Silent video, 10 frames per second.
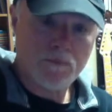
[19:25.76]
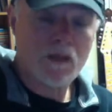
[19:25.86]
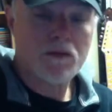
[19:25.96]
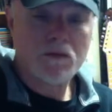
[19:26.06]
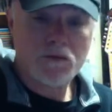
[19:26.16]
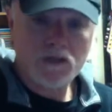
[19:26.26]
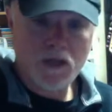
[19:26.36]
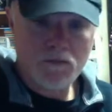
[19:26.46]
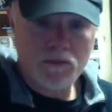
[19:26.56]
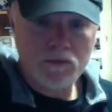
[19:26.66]
then
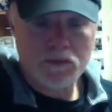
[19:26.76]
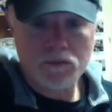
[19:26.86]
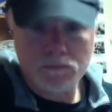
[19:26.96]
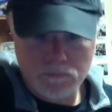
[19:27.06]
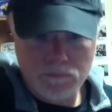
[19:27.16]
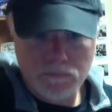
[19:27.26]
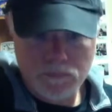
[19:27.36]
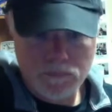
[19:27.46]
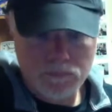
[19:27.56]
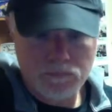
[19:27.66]
resolve out to
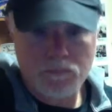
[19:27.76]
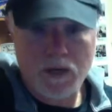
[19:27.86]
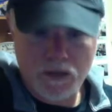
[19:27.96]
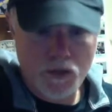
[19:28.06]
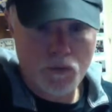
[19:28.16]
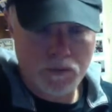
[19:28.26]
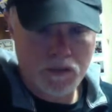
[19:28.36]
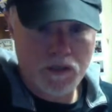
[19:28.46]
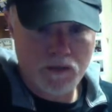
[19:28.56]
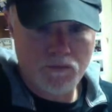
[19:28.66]
a note in the
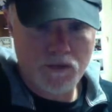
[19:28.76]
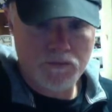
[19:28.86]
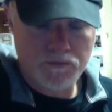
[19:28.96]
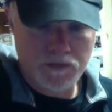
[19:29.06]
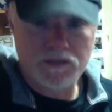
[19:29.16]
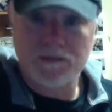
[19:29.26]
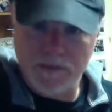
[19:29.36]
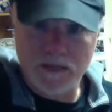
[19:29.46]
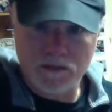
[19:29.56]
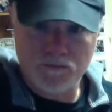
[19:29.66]
key of F that's
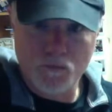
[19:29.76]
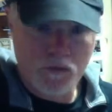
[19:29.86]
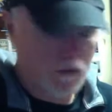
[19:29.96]
not the 4th.